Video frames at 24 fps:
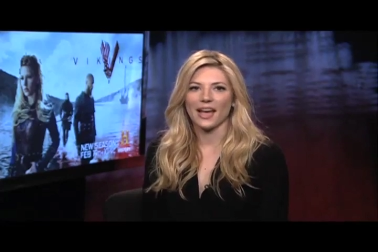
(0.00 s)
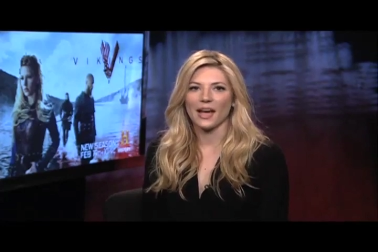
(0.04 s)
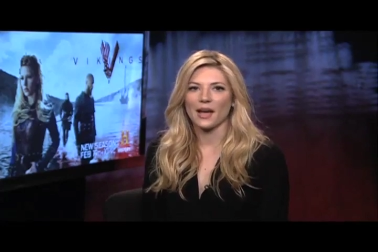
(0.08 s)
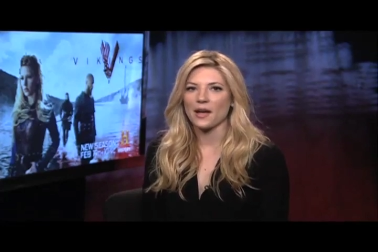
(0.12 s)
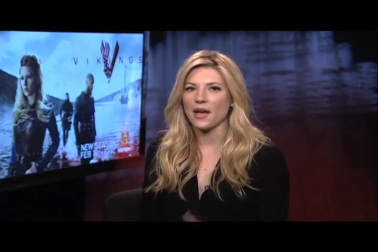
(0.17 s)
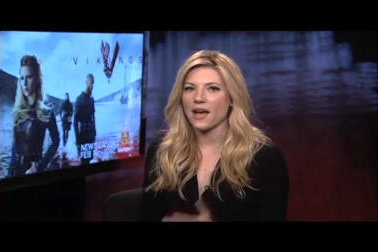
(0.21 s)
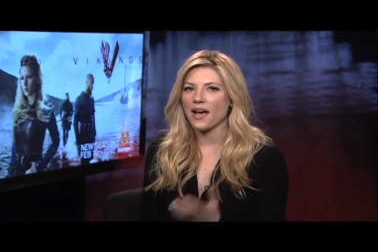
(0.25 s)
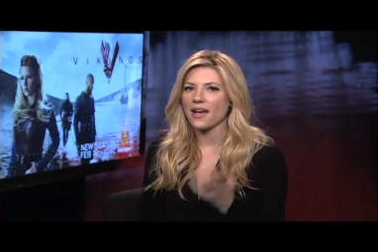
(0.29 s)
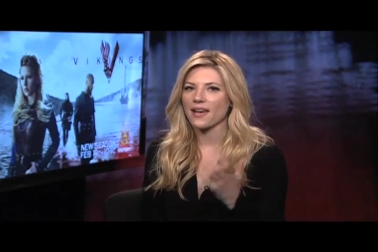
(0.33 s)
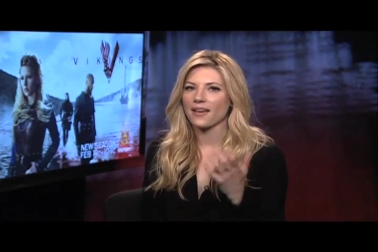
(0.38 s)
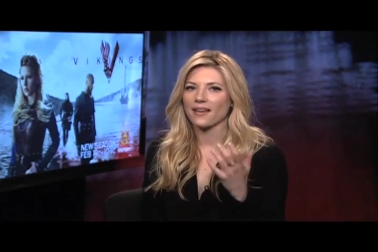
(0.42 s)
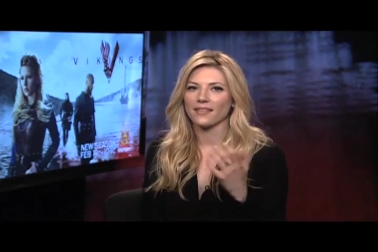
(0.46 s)

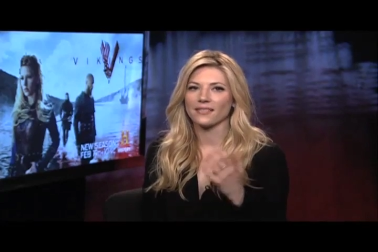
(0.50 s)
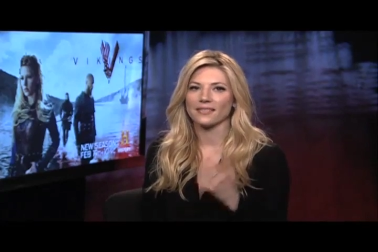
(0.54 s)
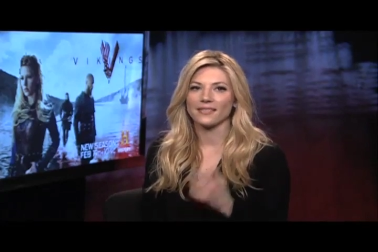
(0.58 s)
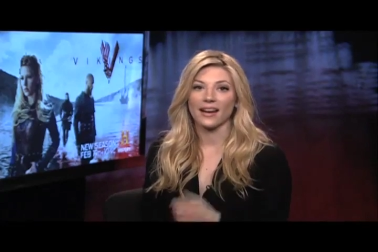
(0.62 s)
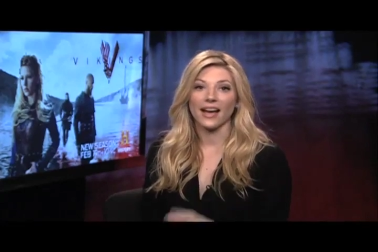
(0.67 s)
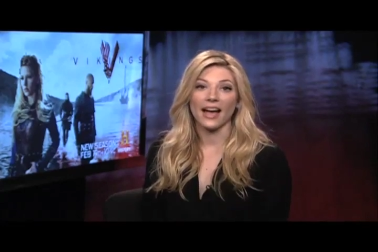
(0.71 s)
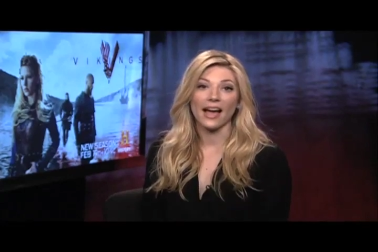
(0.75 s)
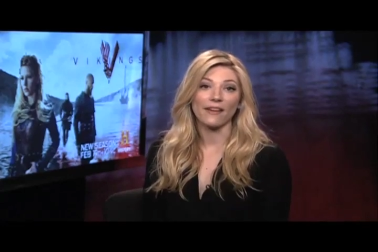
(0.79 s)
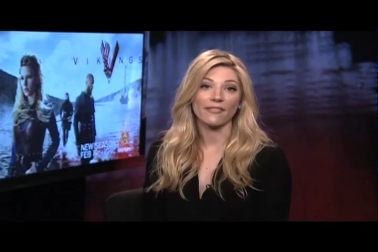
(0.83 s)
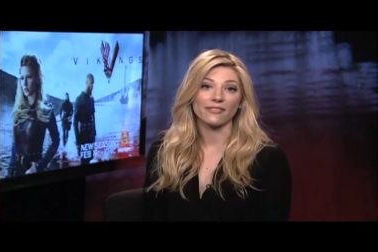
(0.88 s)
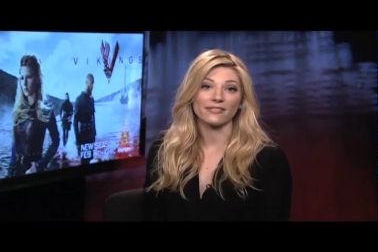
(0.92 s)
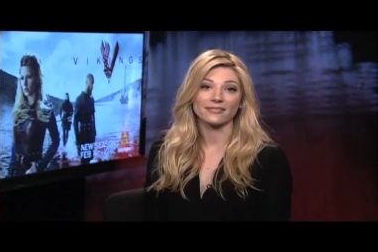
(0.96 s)
I,
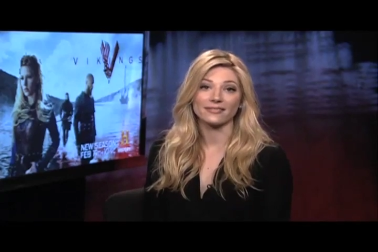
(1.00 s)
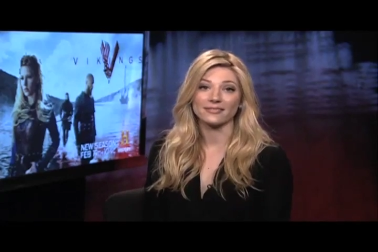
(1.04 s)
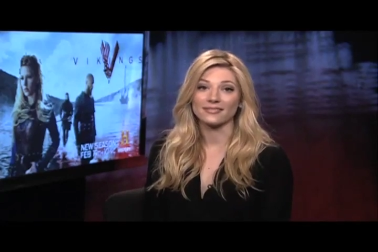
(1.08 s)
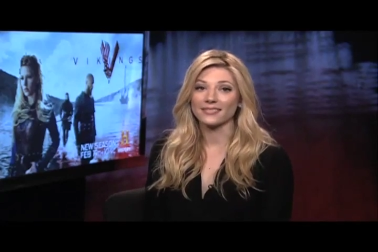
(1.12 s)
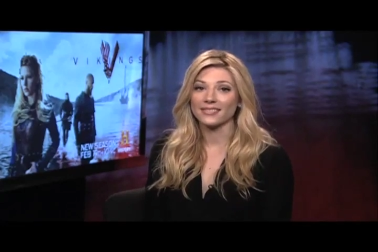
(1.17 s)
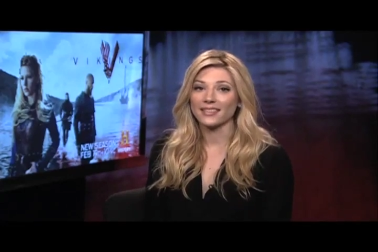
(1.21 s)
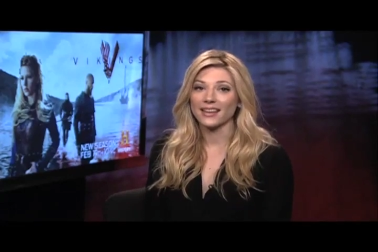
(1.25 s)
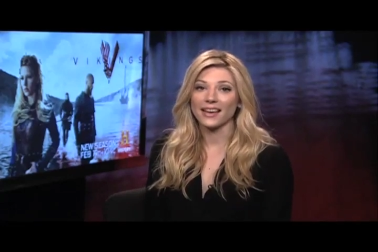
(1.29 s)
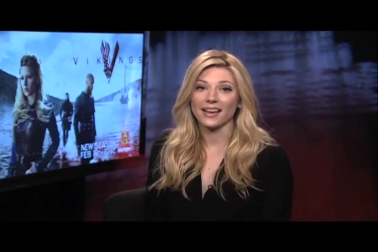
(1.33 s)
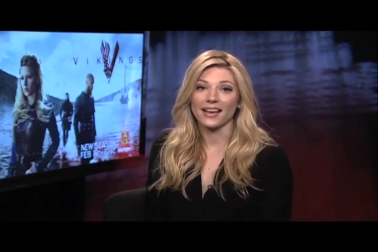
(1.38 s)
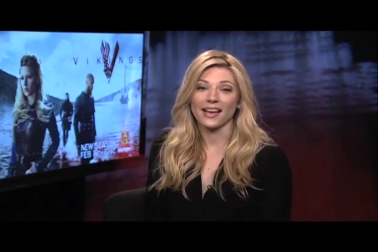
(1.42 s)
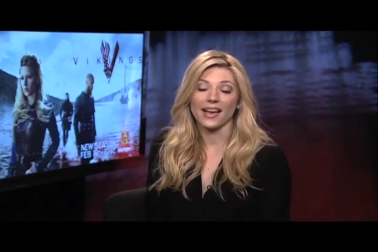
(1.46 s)
I haven't
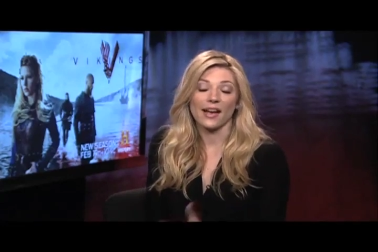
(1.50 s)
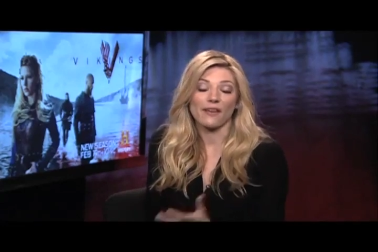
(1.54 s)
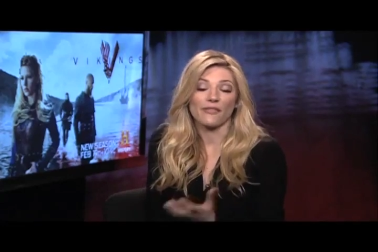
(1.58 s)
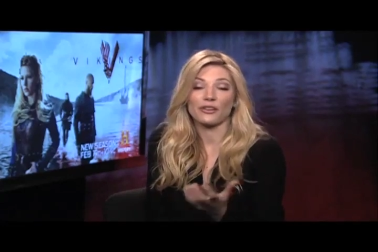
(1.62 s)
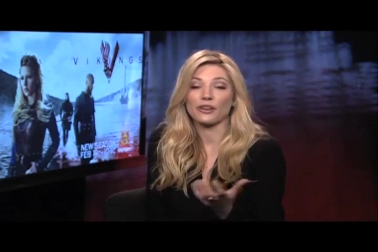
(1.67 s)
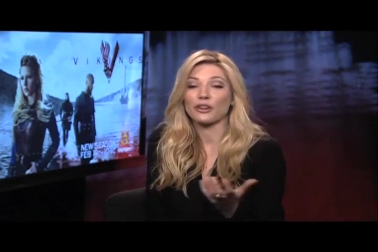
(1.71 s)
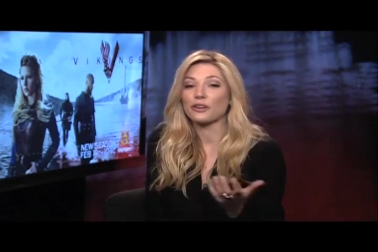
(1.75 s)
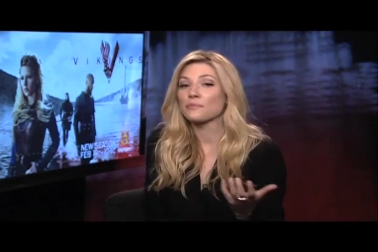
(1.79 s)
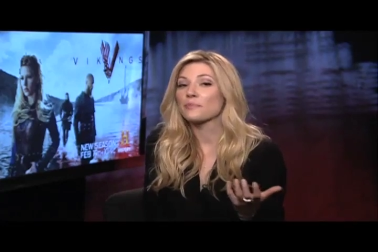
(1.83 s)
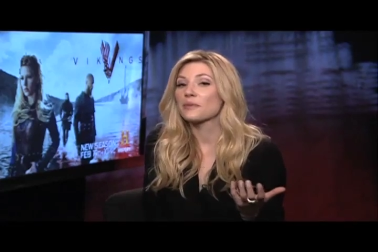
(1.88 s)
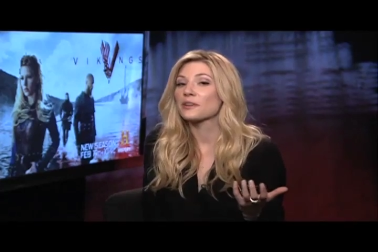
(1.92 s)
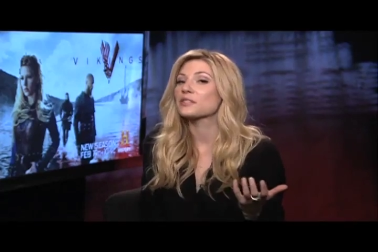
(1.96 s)
I
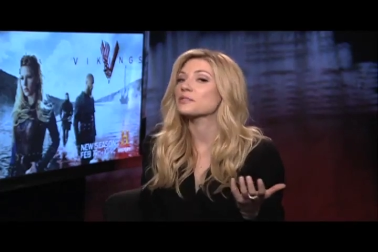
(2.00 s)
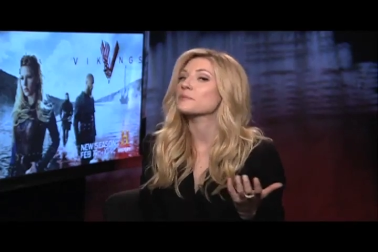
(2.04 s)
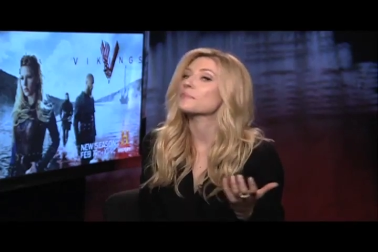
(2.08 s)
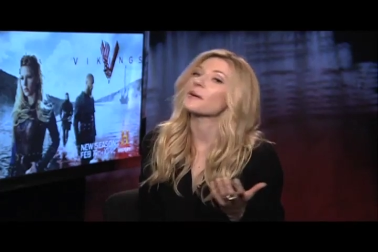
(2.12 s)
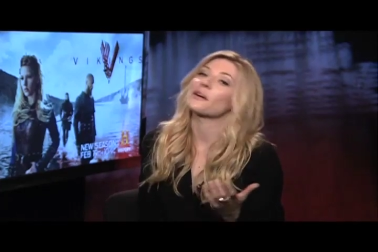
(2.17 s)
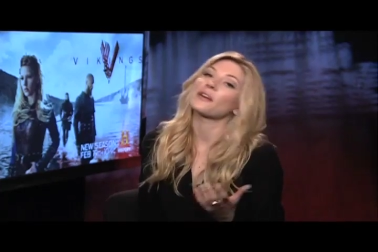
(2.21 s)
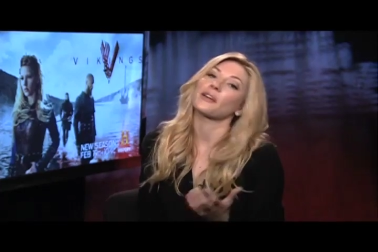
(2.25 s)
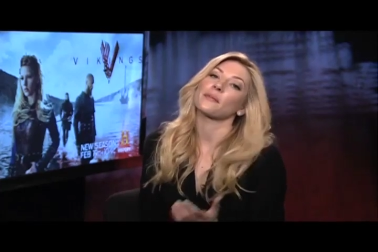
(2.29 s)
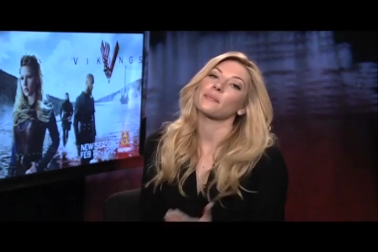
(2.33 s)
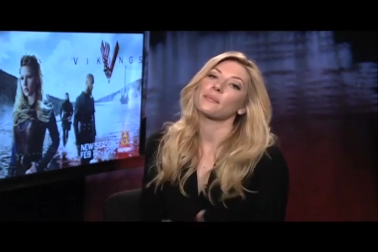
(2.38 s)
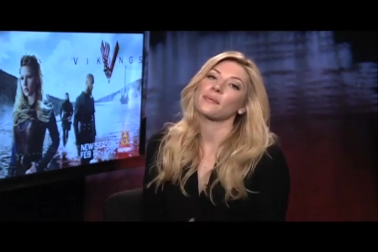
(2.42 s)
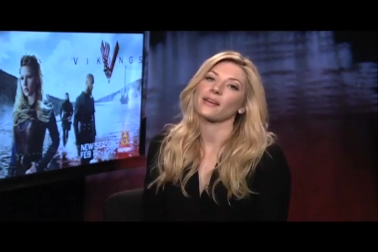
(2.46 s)
haven't heard much
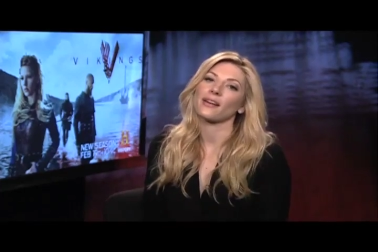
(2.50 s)
about it,